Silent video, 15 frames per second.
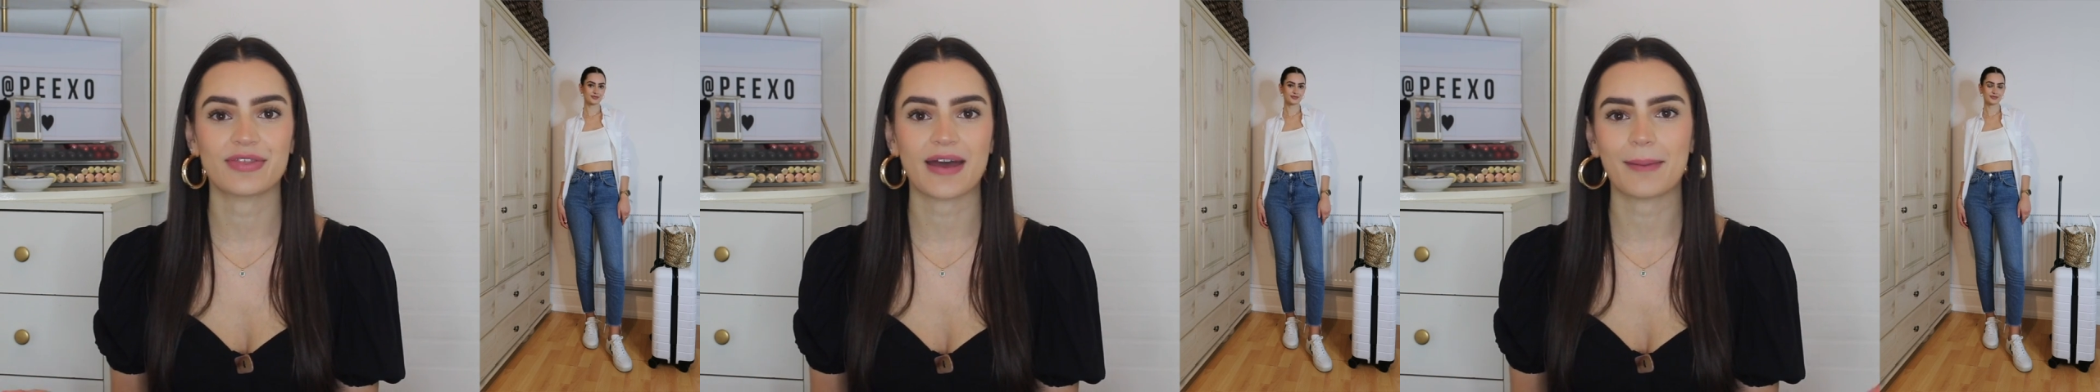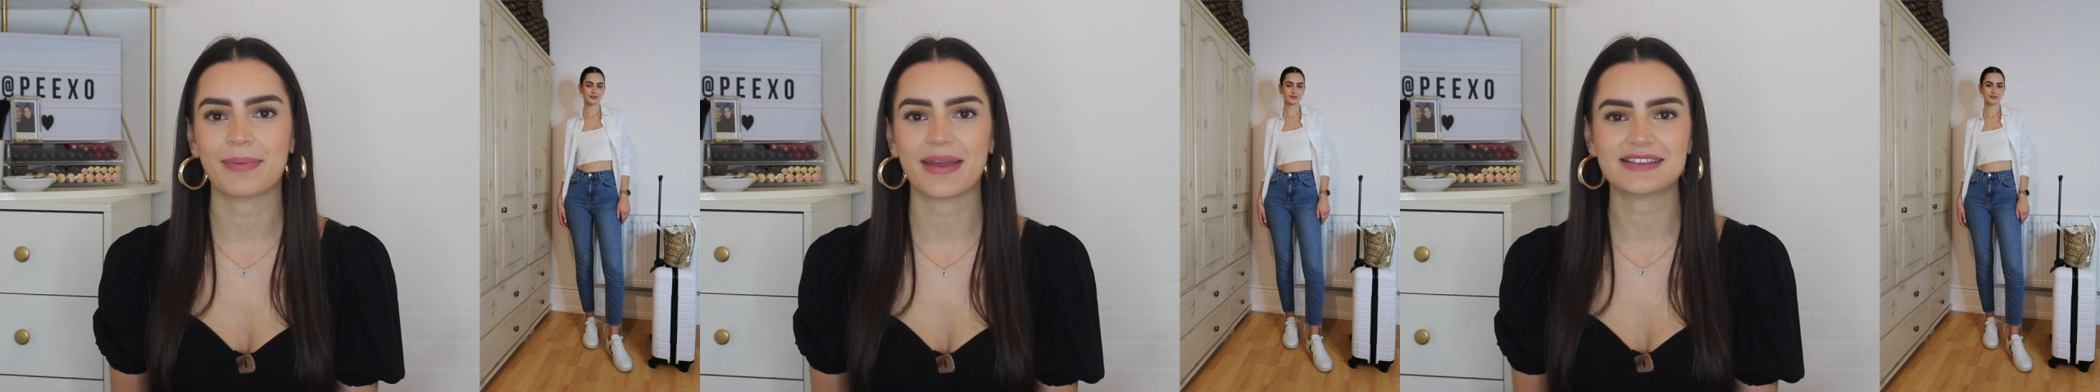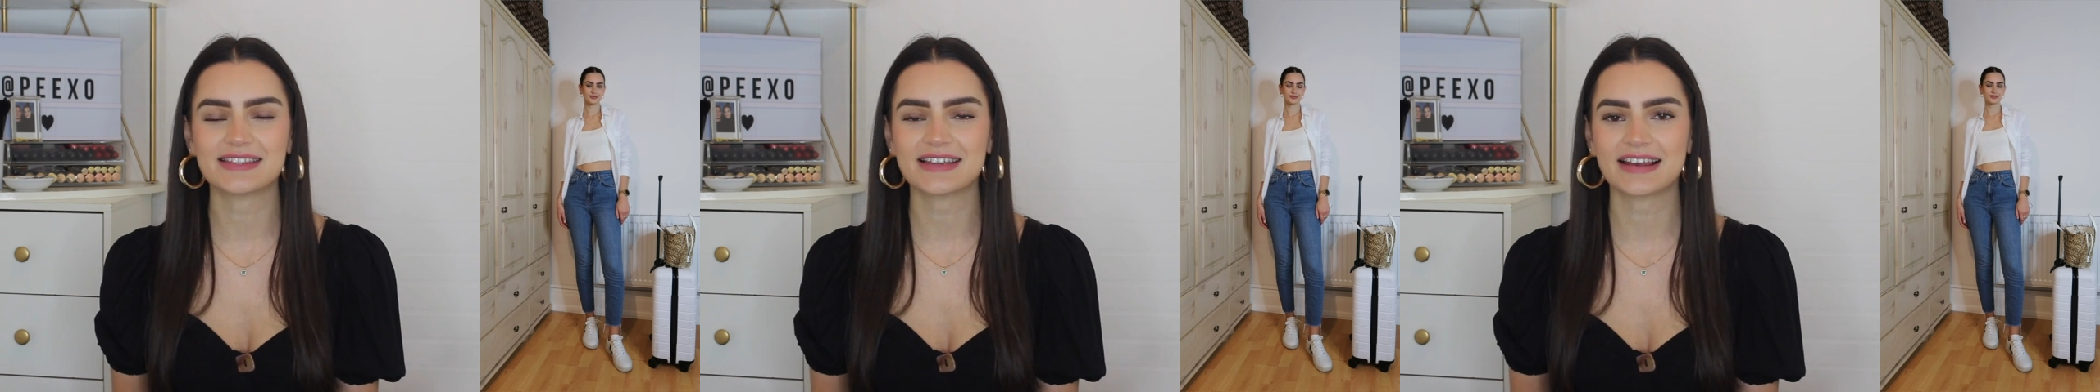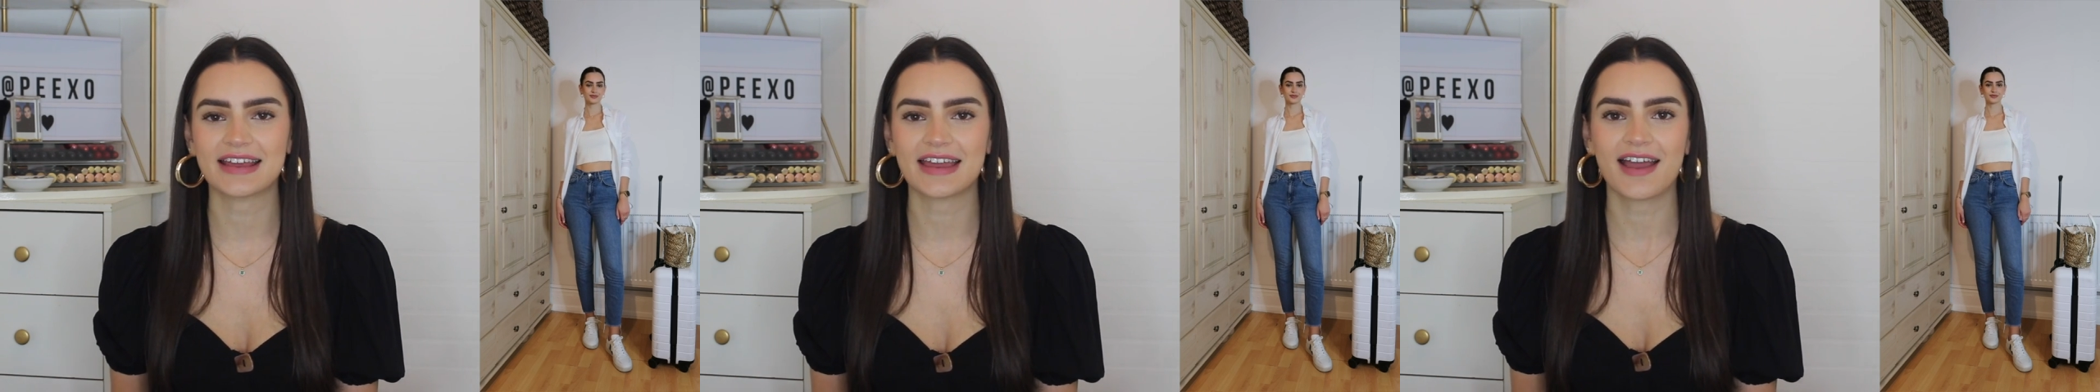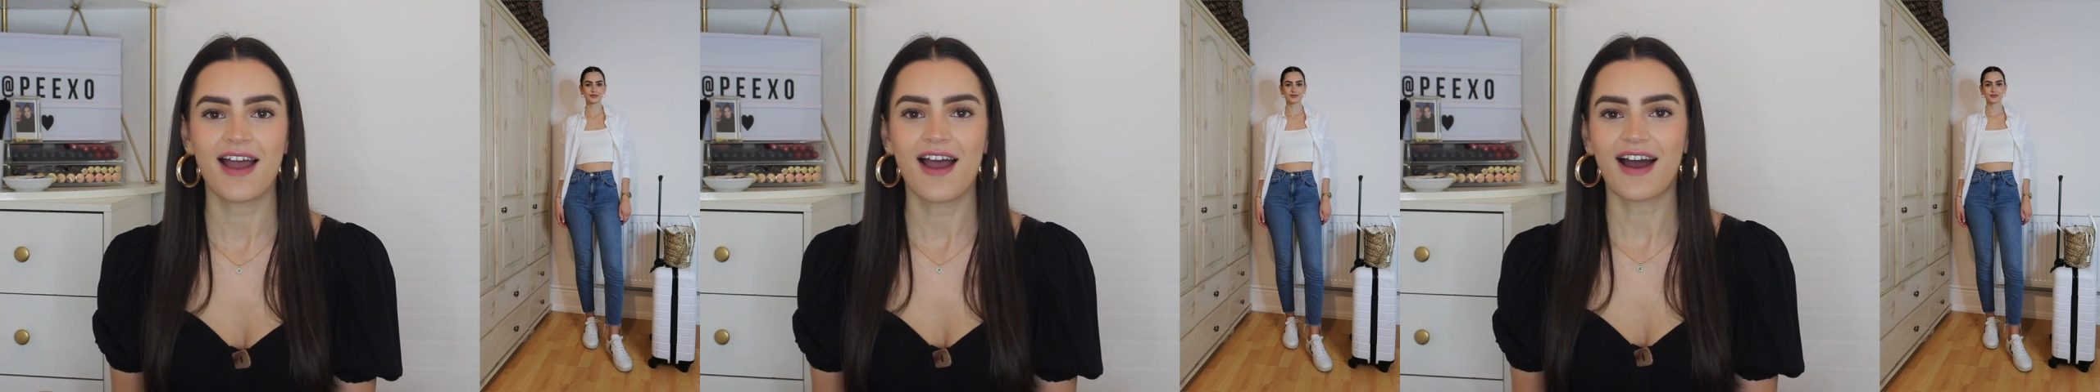that
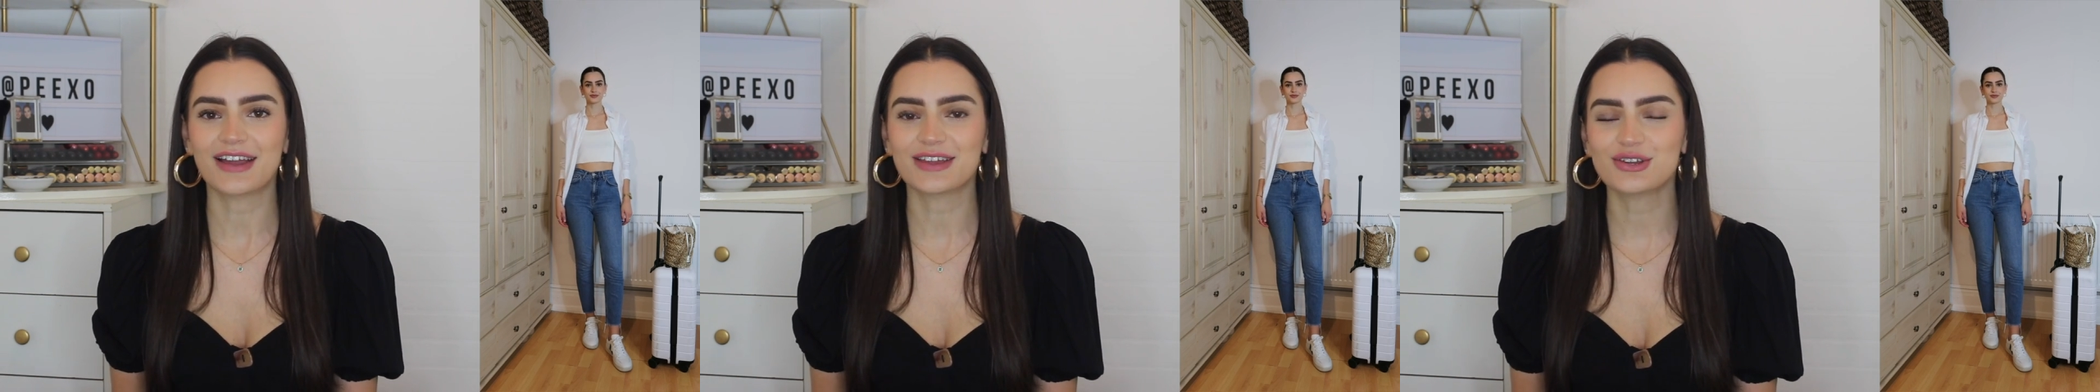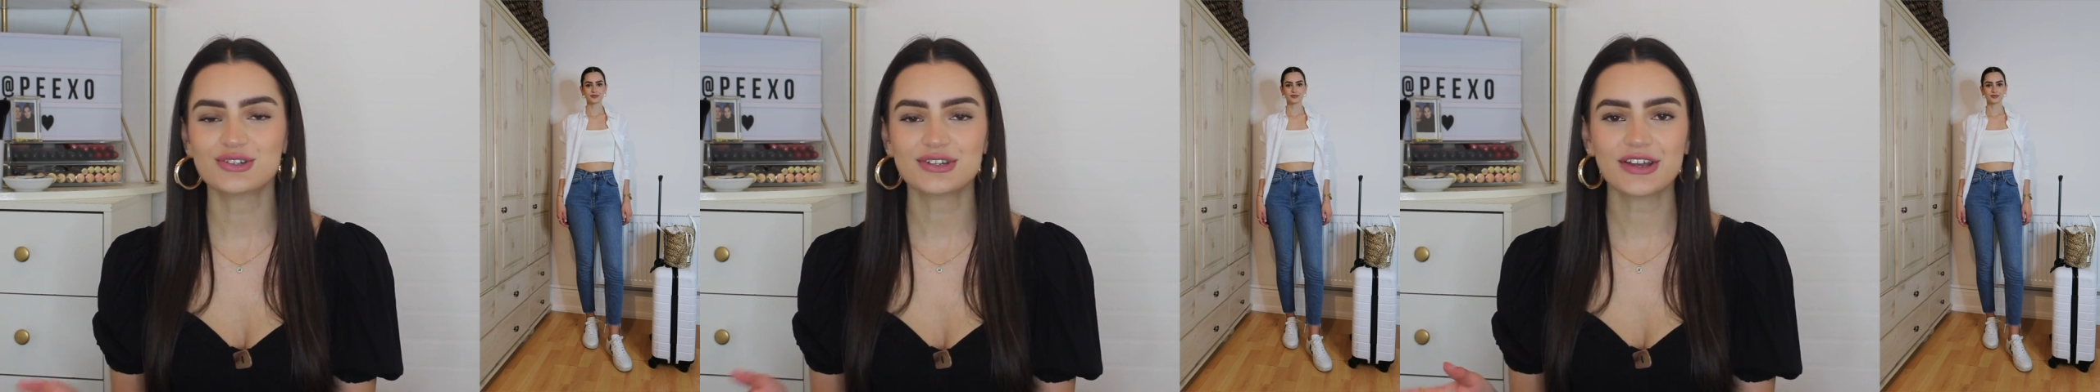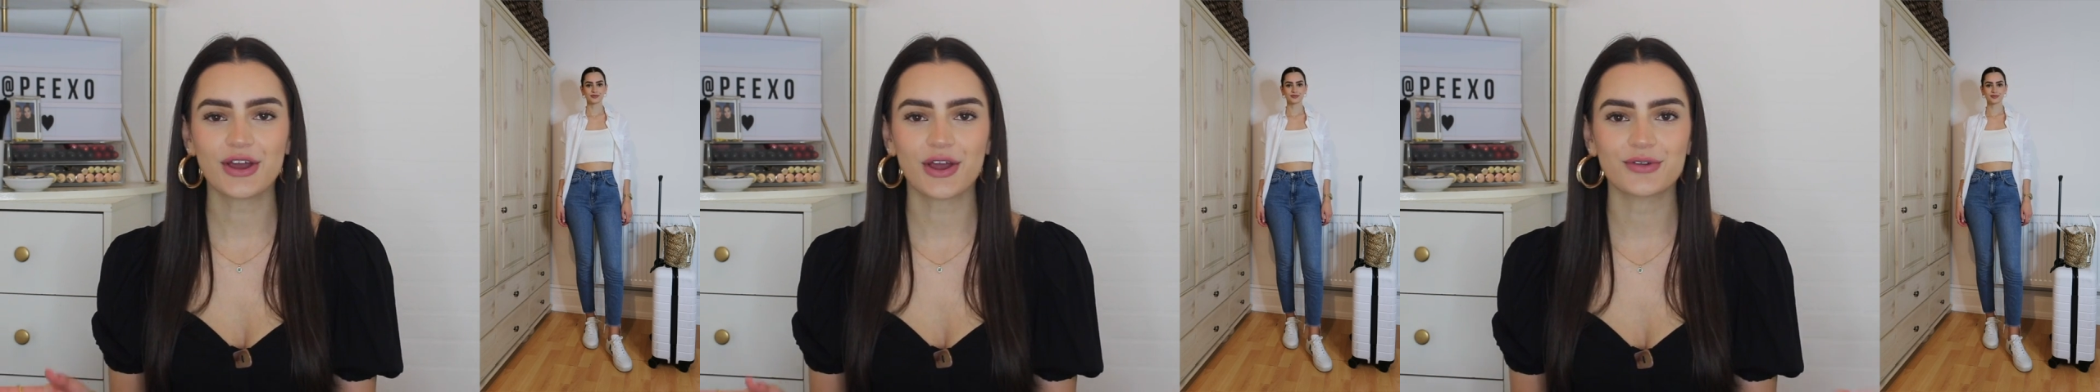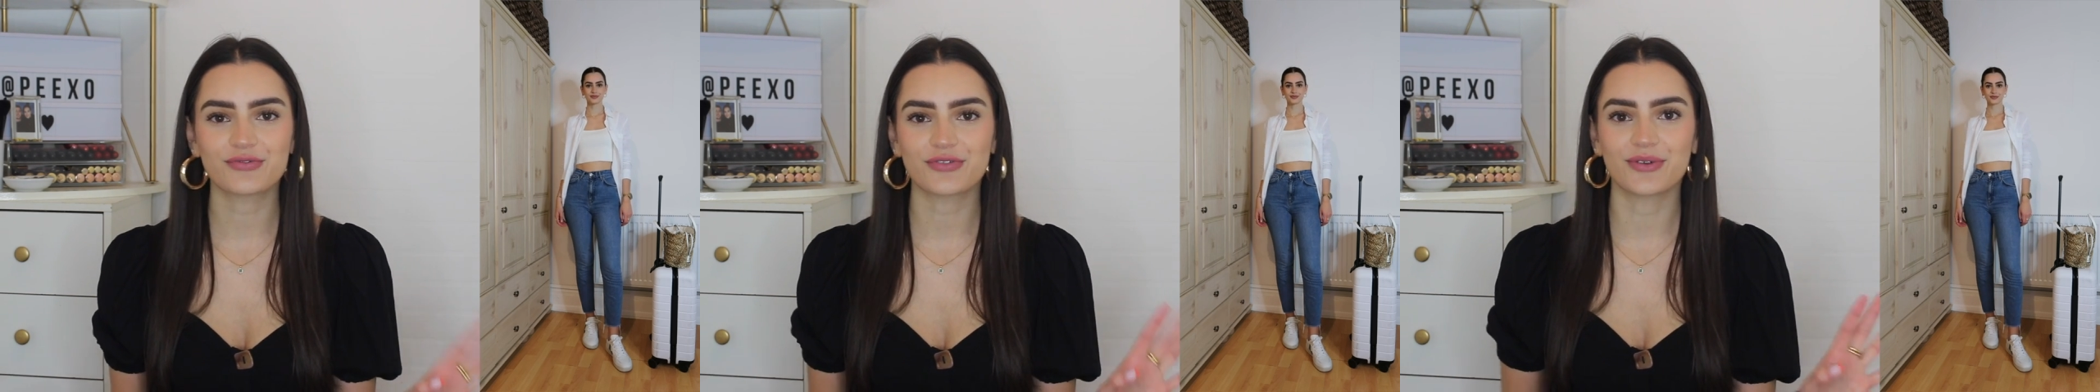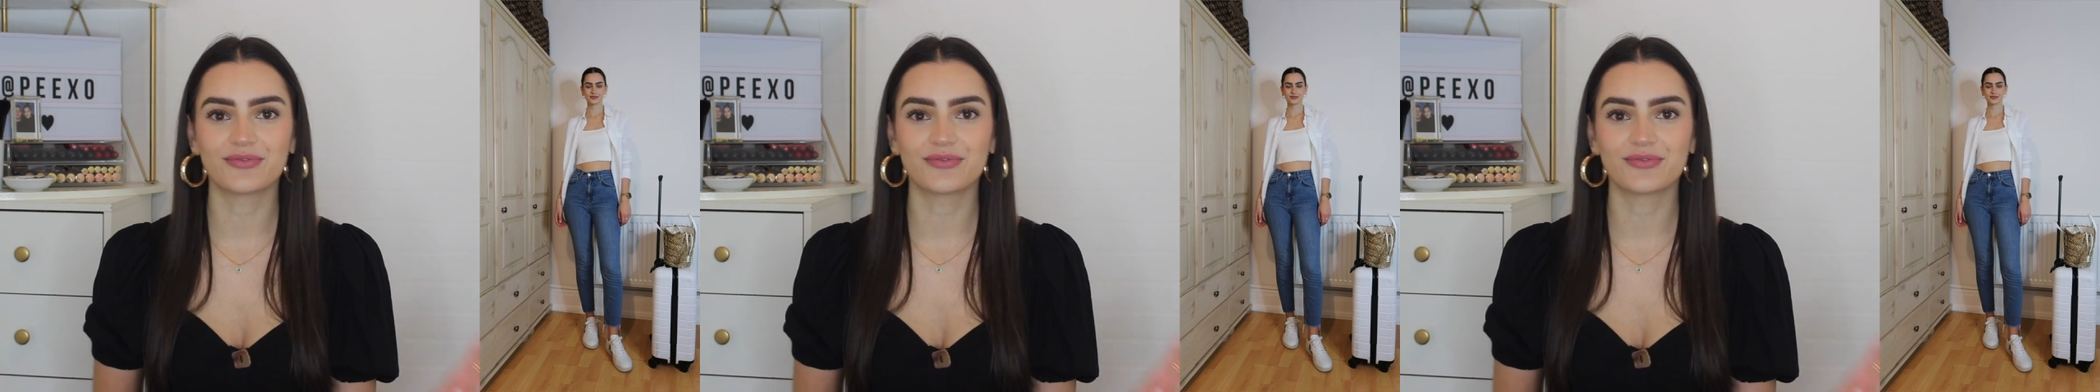basically I usually go for